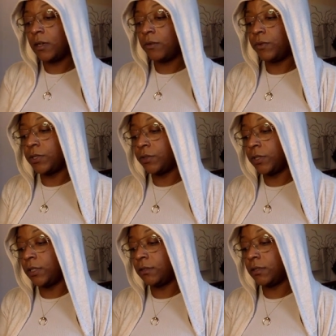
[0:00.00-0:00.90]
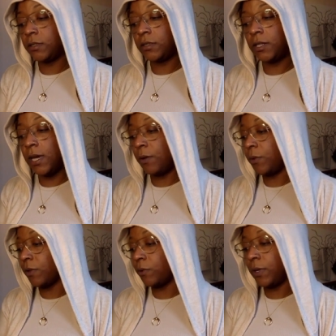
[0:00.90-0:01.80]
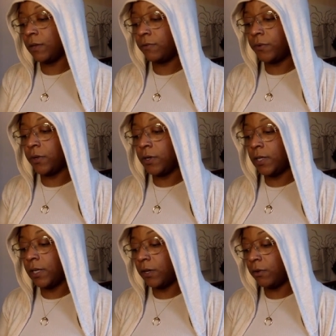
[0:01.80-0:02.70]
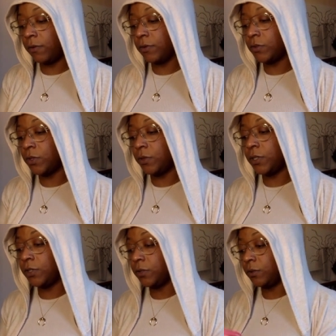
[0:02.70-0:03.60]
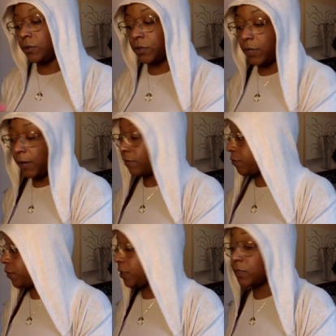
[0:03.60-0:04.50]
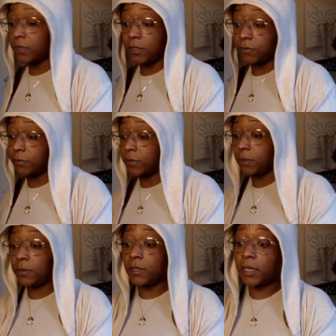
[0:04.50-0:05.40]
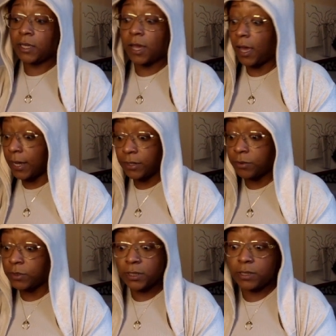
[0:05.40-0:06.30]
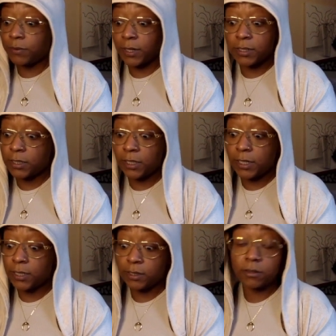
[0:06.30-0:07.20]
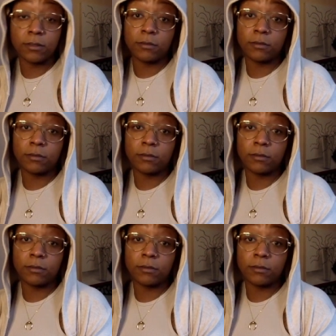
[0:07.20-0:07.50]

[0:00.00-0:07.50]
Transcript: retreat, not worth waiting for, let go of control issues. You haven't freed yourself from something that I don't see a reconciliation